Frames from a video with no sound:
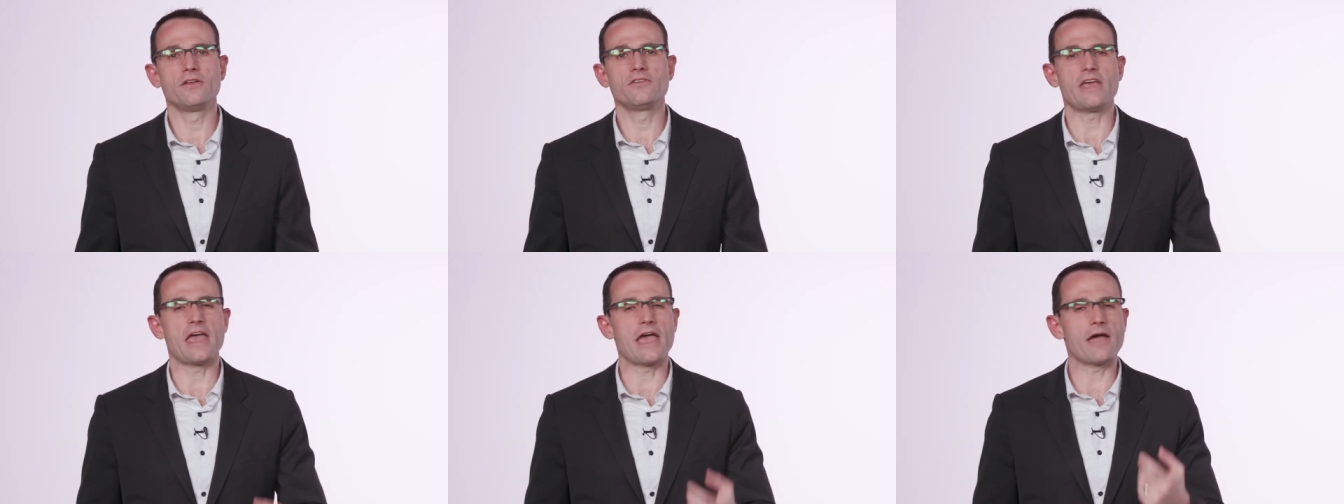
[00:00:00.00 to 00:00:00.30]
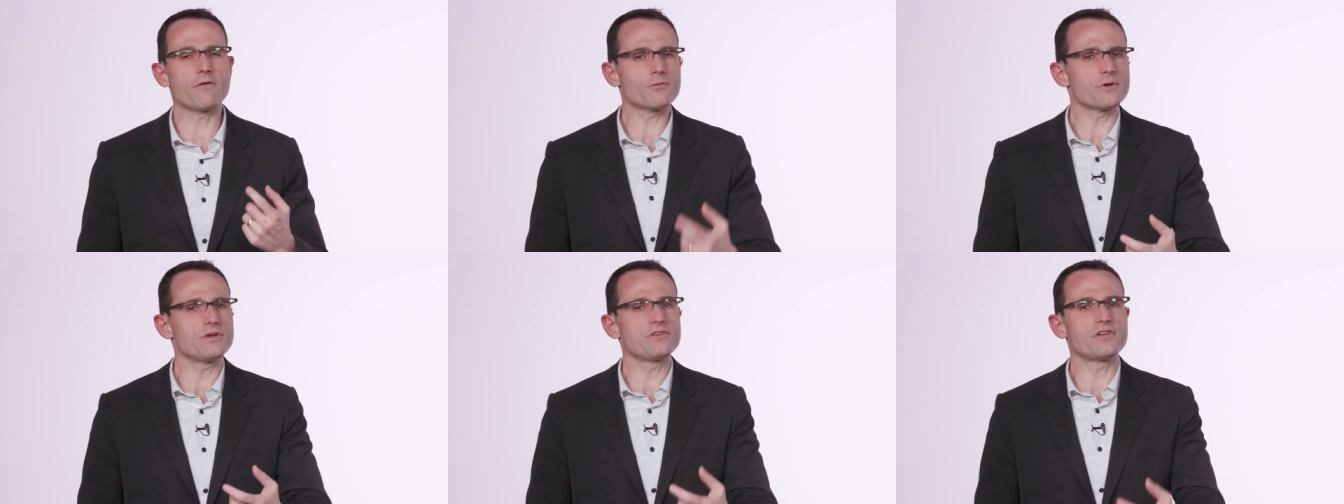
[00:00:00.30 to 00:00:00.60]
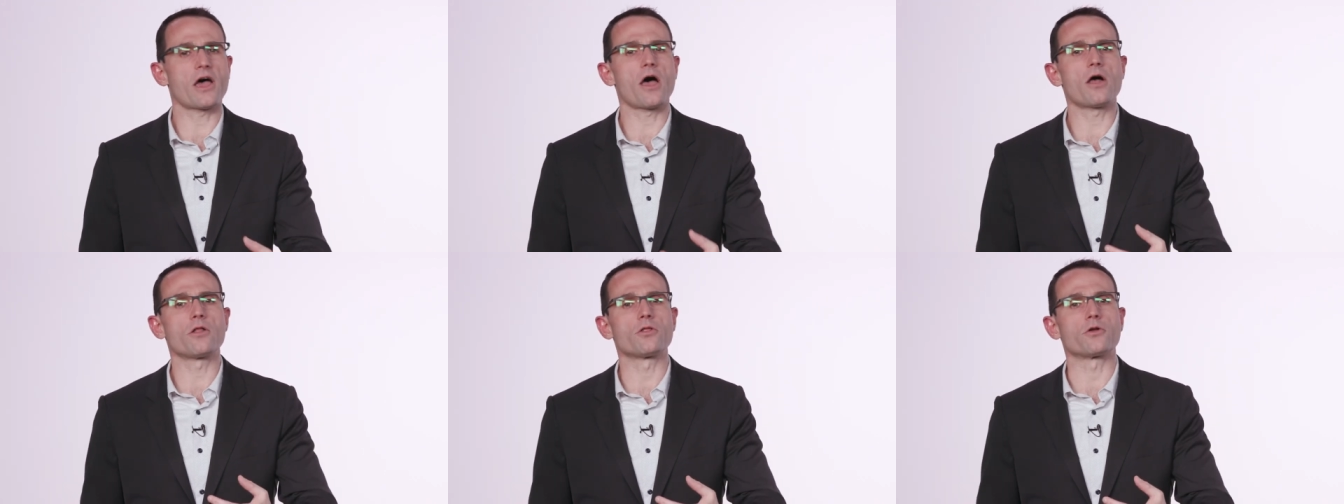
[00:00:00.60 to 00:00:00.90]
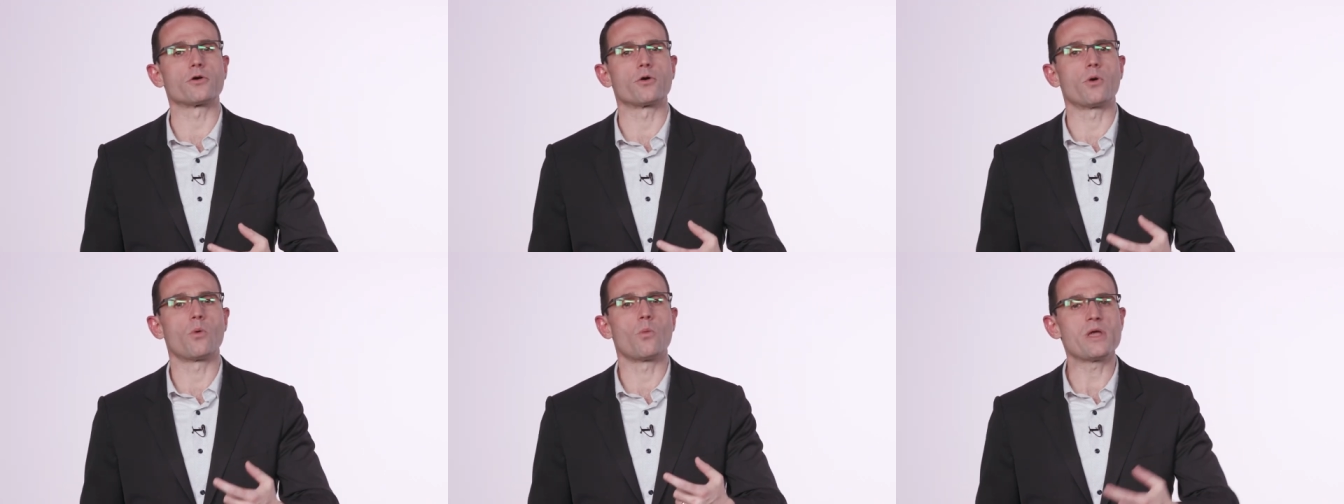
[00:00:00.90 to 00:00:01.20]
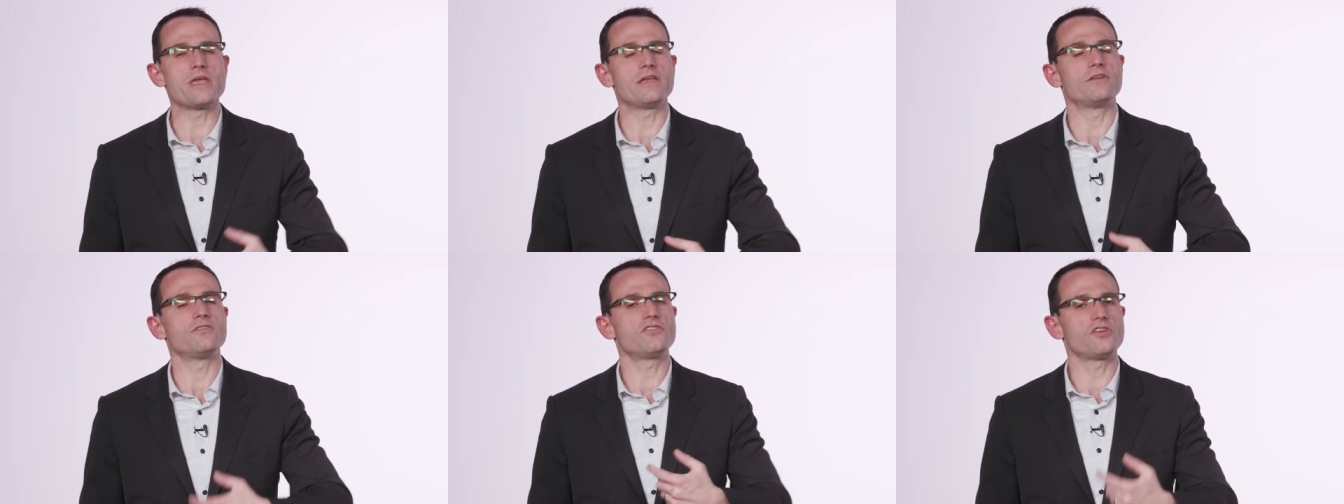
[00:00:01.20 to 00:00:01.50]
to every dollar
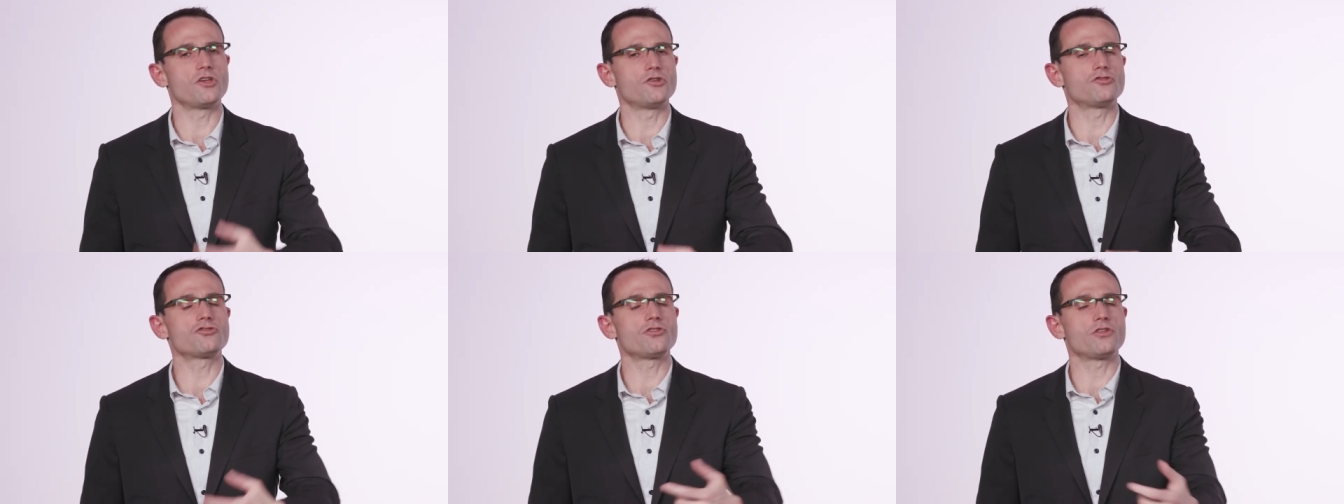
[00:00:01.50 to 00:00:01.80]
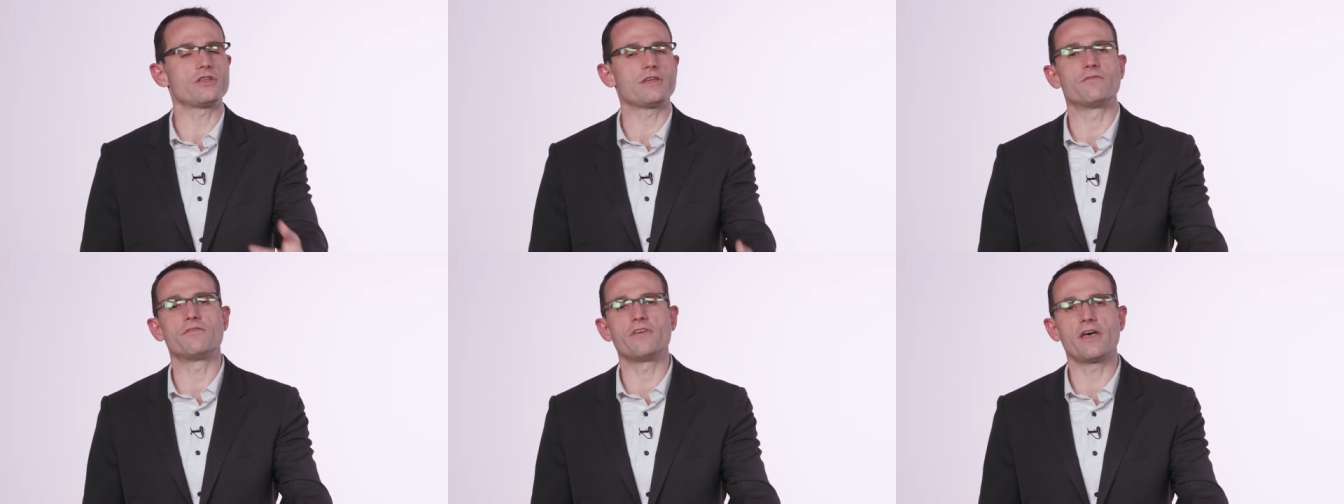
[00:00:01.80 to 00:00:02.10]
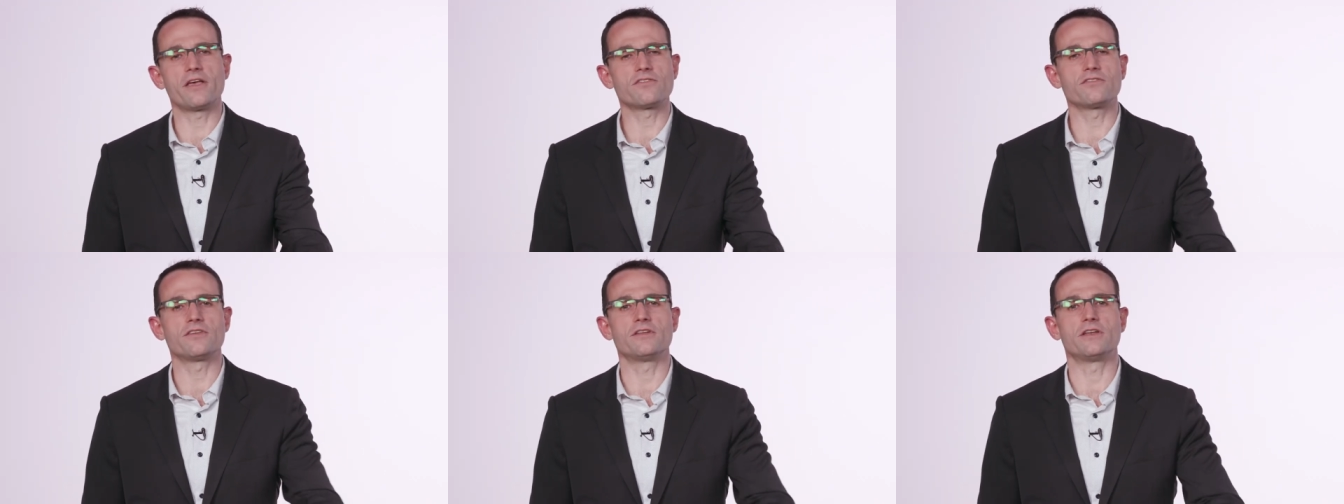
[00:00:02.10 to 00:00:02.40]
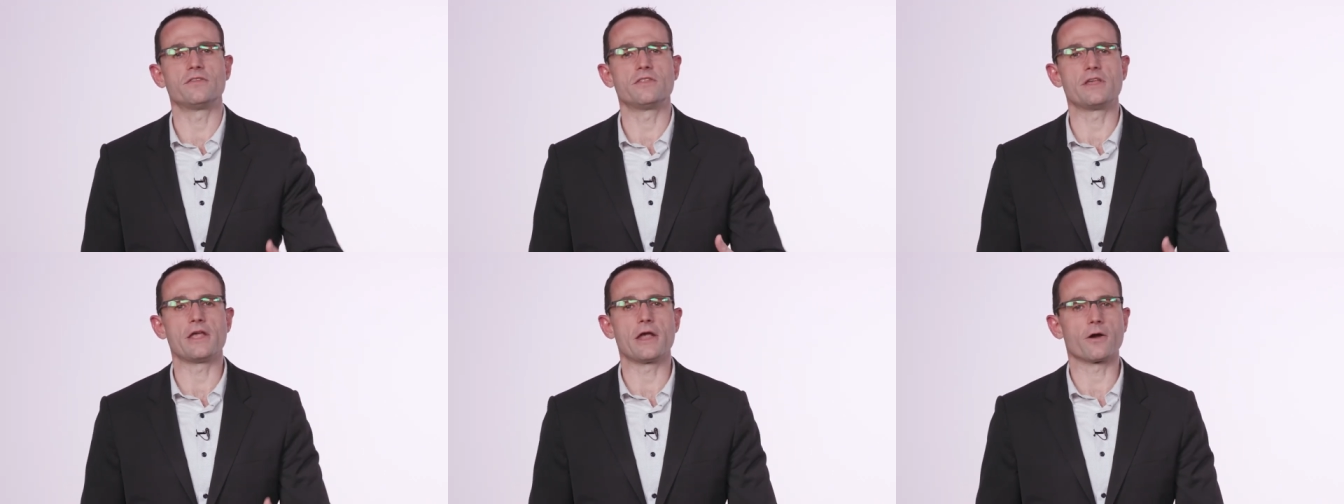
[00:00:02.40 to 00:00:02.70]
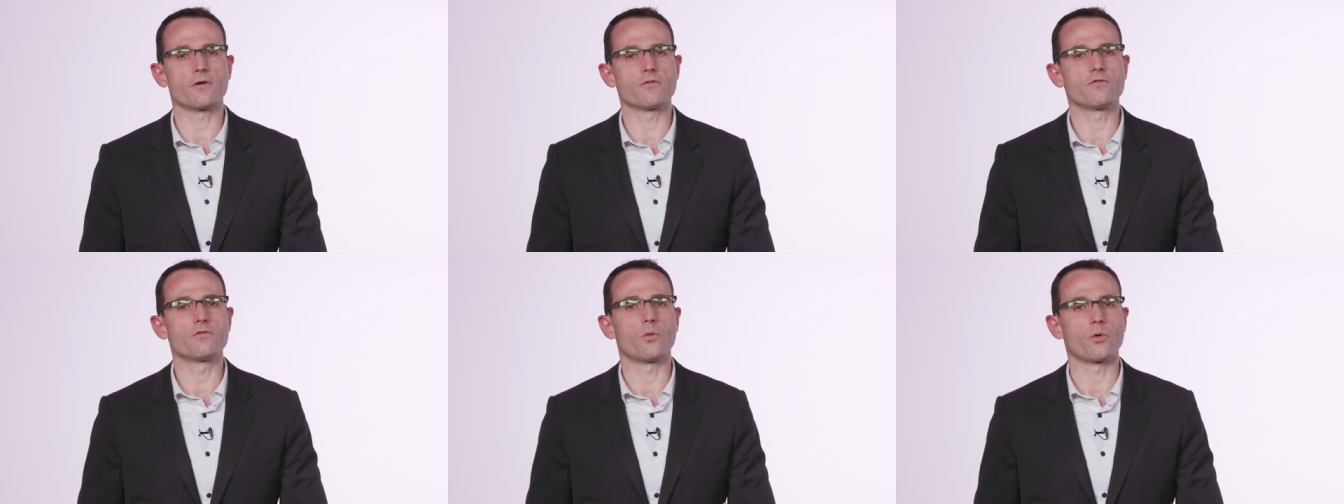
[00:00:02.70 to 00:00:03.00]
we intentionally invested in the
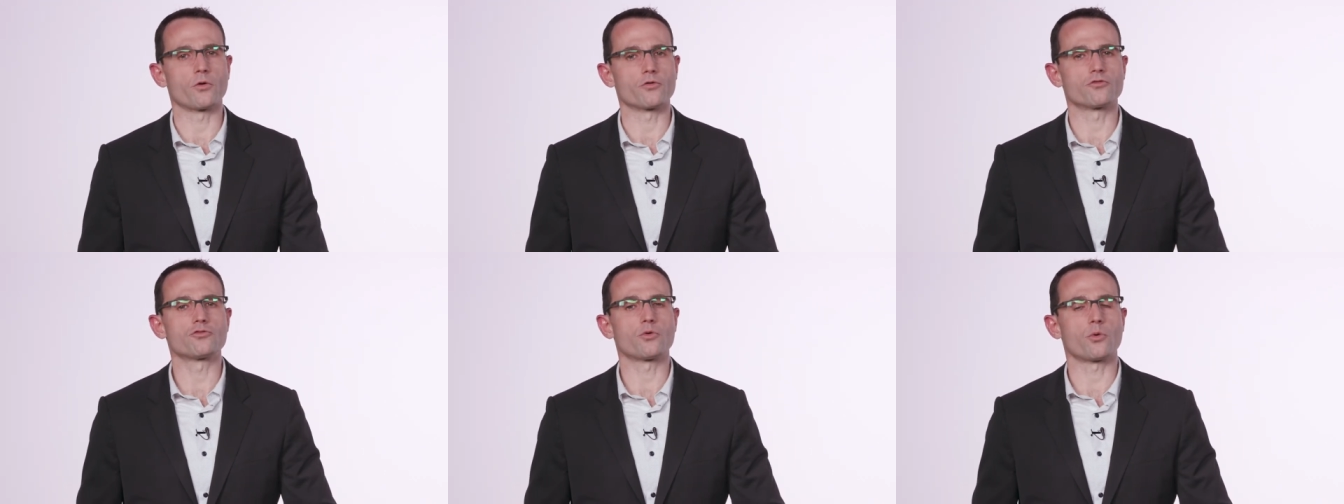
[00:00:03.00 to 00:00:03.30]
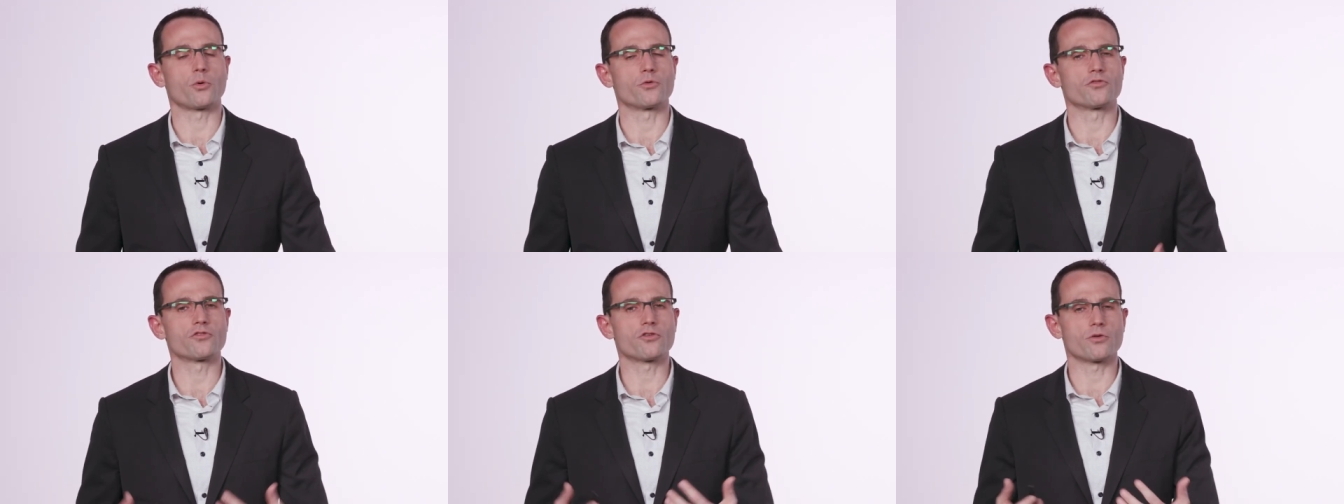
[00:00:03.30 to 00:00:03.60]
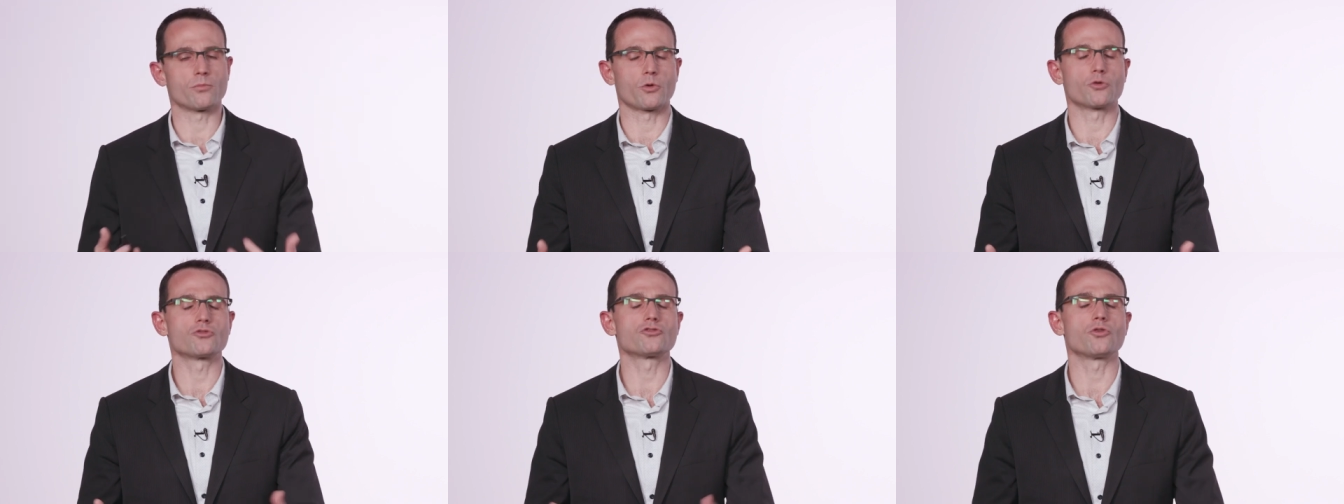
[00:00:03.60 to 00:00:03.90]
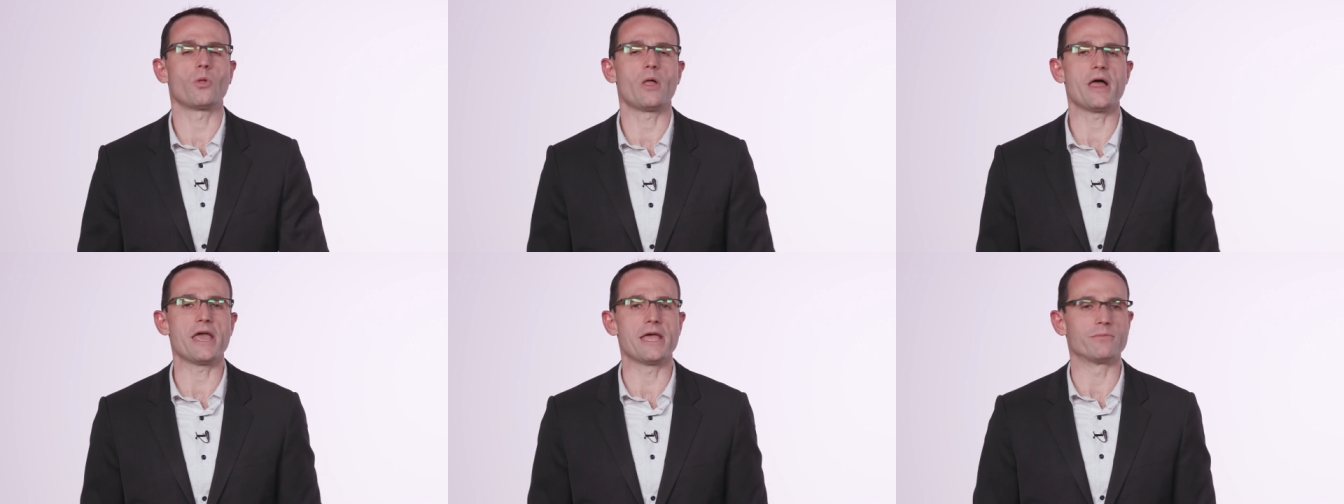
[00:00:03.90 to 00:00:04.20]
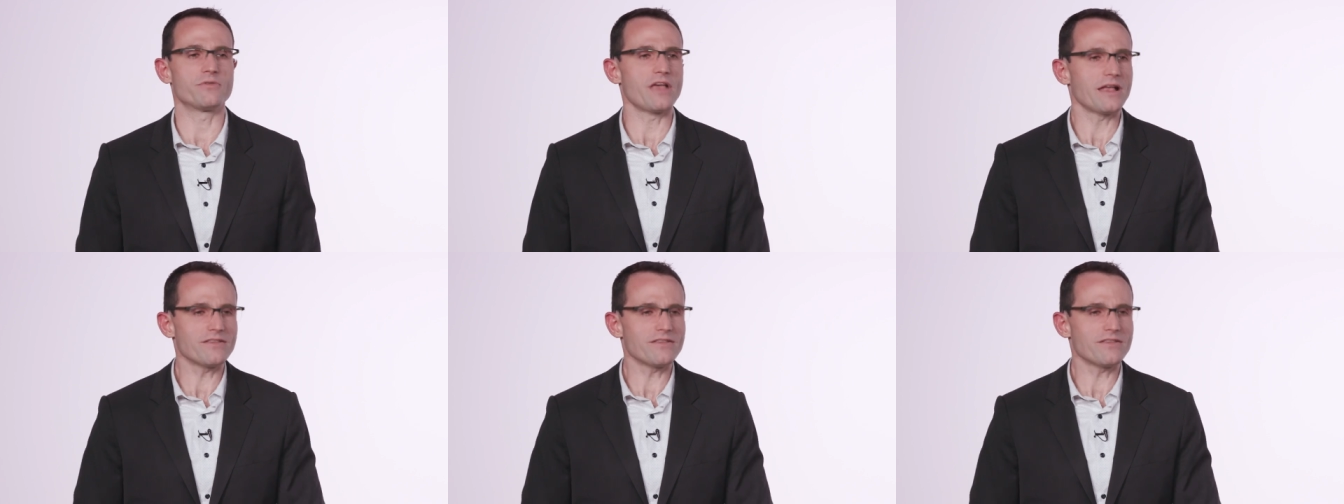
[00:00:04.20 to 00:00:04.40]
Air Force towards commercial aims.